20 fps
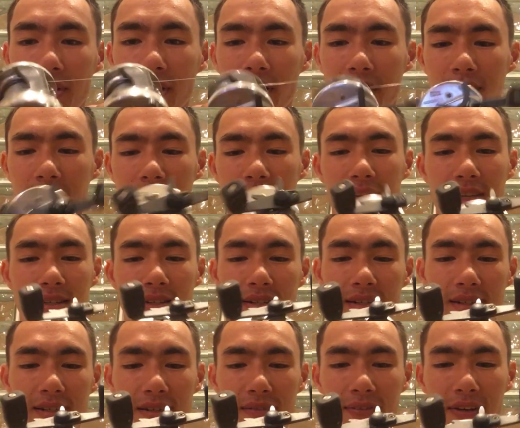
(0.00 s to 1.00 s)
Garcia
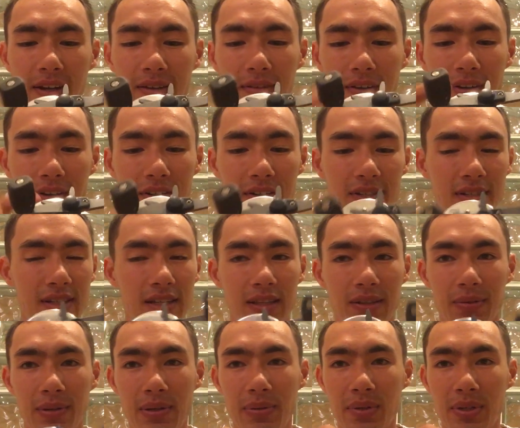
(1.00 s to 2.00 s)
6500
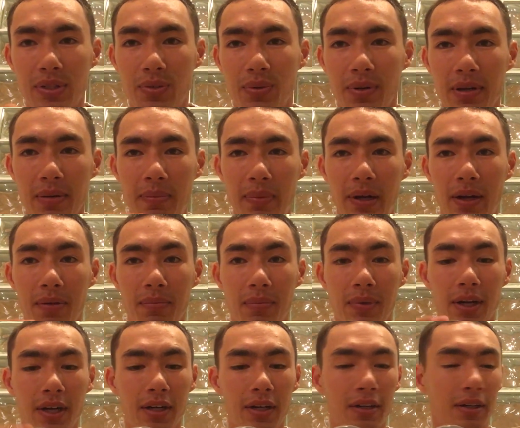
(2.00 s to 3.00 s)
C3 with 20 pound
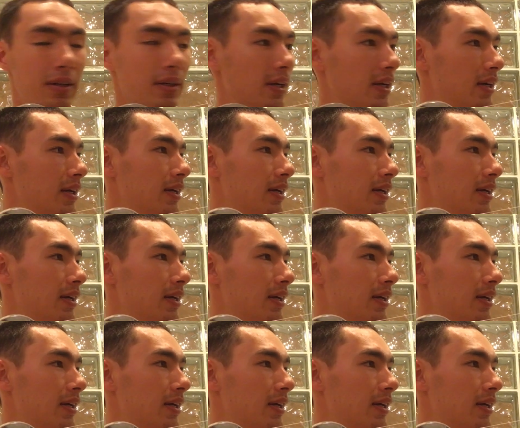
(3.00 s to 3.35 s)
mono.